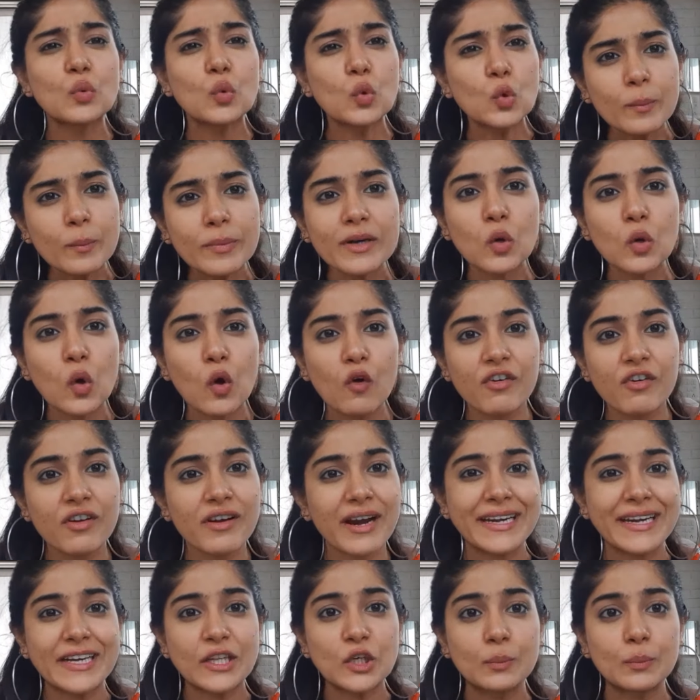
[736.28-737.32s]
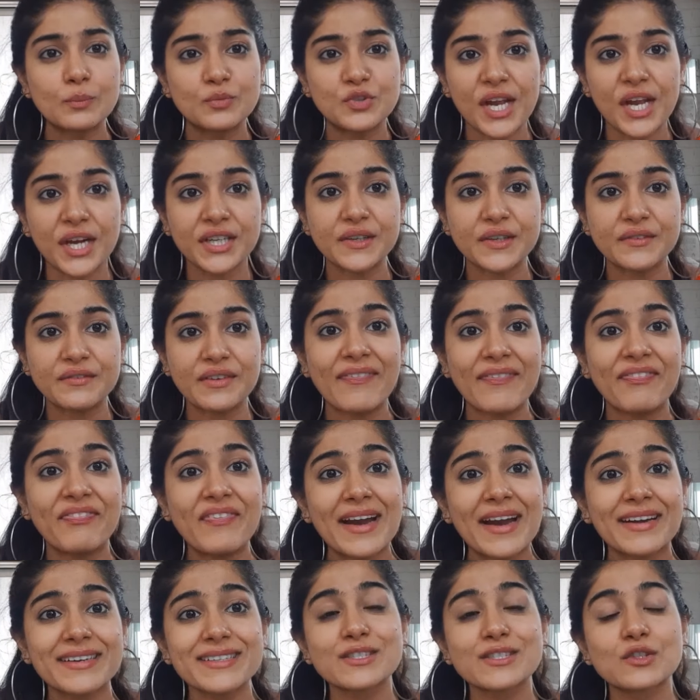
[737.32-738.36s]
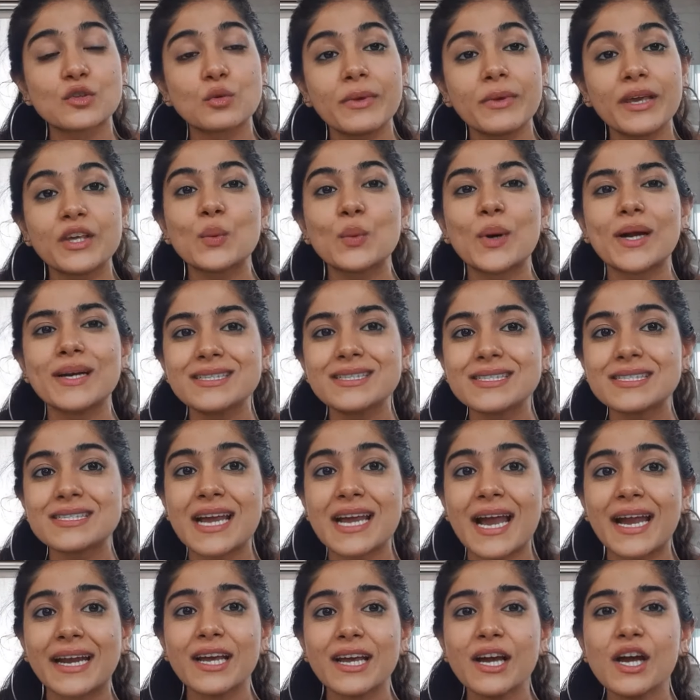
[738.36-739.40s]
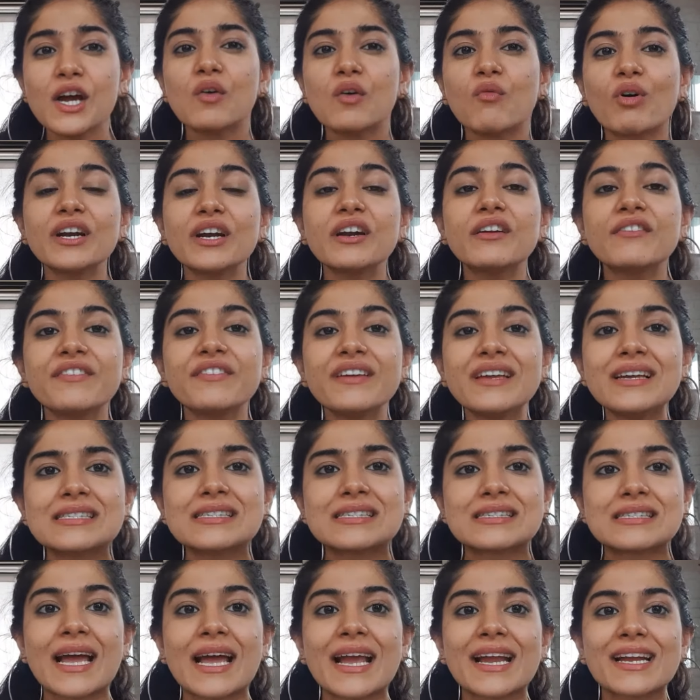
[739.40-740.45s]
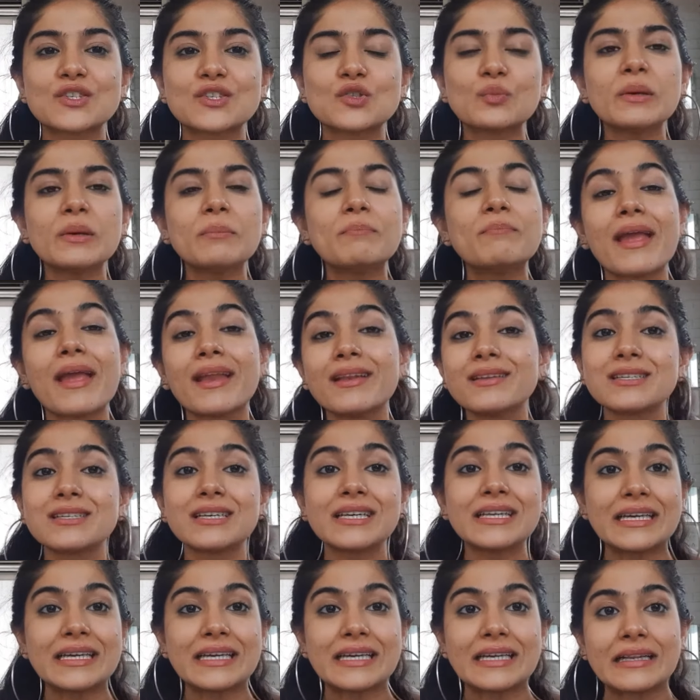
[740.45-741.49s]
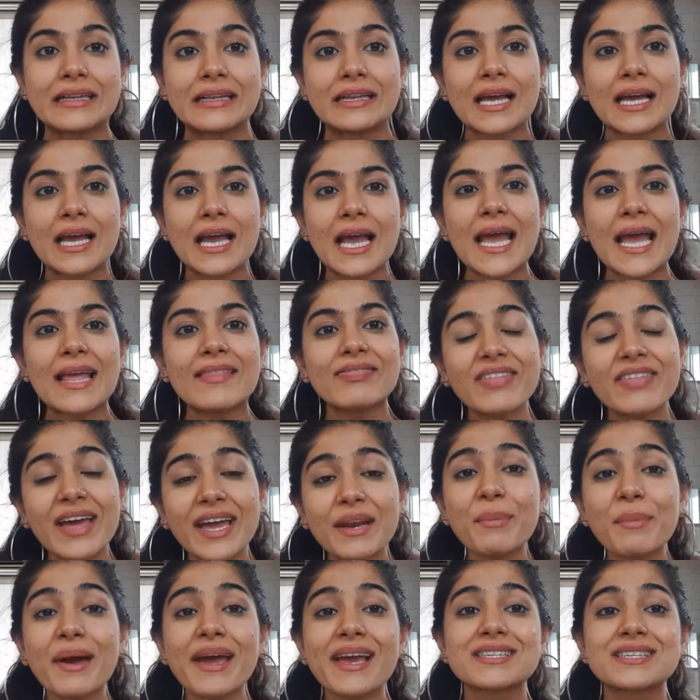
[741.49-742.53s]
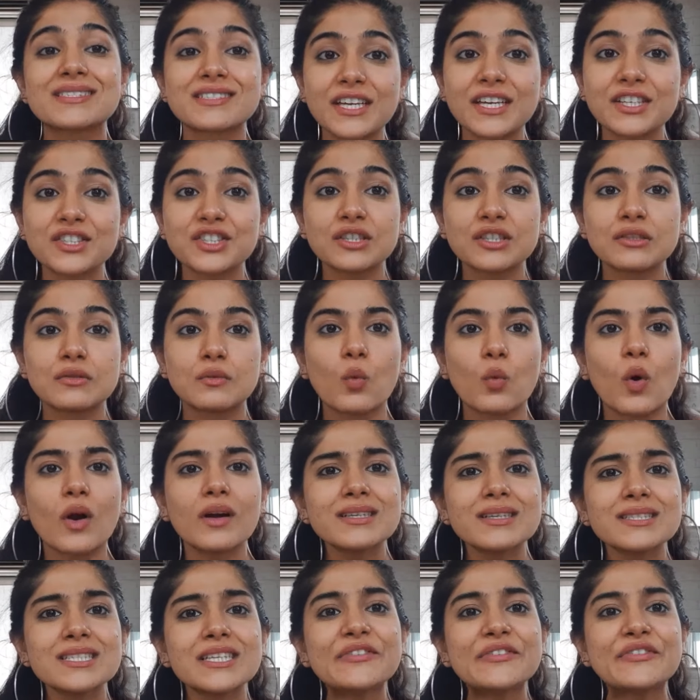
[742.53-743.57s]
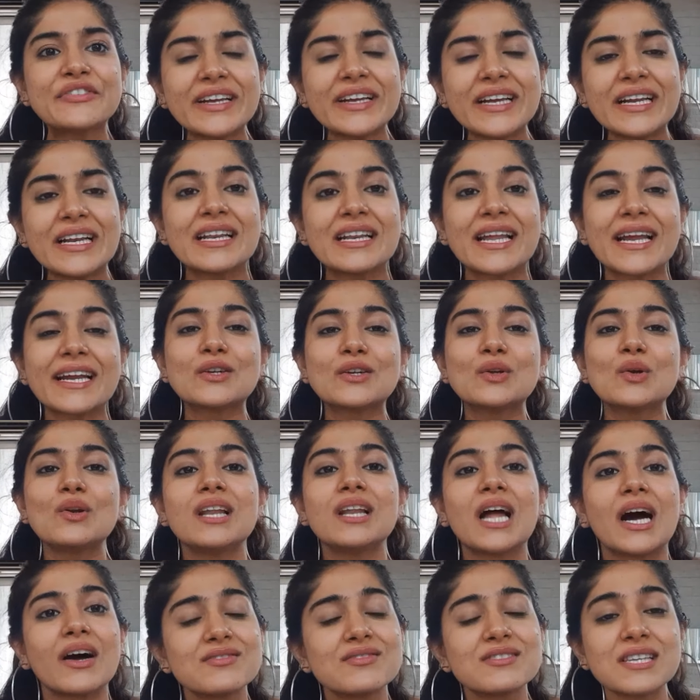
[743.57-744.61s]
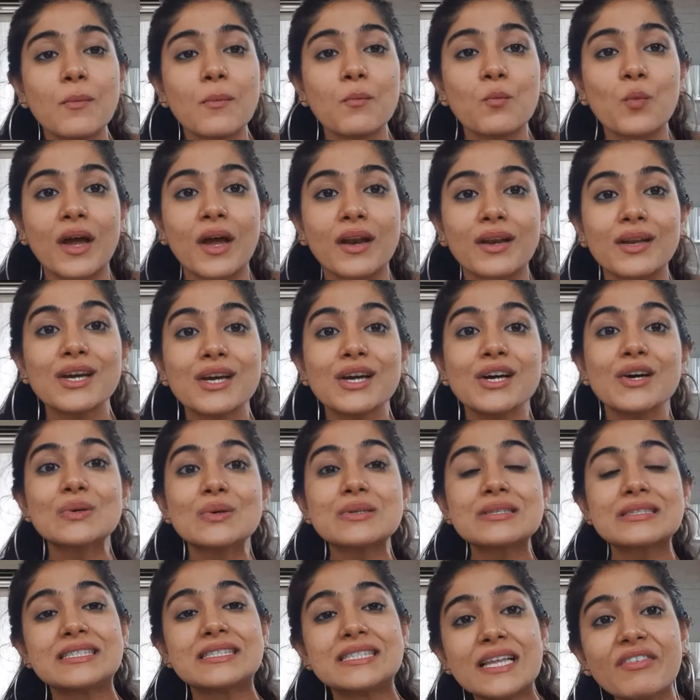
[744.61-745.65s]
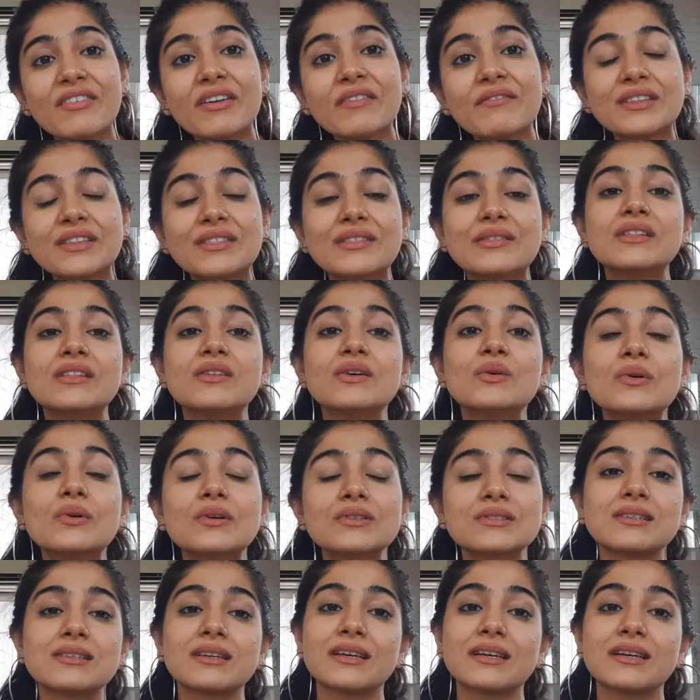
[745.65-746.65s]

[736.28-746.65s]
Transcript: uber overriding objective, and that is to make you understand what it feels like to be mentally ill. And then by extension, what does it feel like to love someone who's living with those